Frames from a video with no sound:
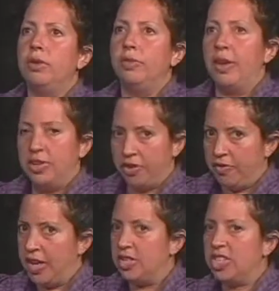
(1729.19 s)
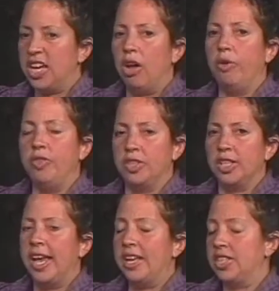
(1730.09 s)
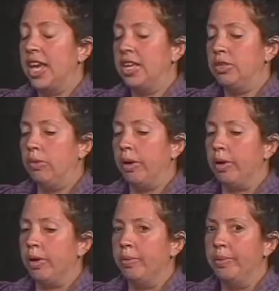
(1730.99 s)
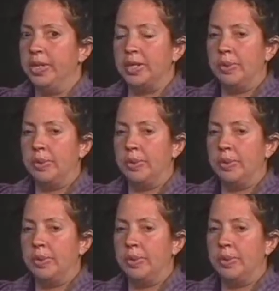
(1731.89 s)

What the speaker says: face-to-face tell this last caseworker, Ms.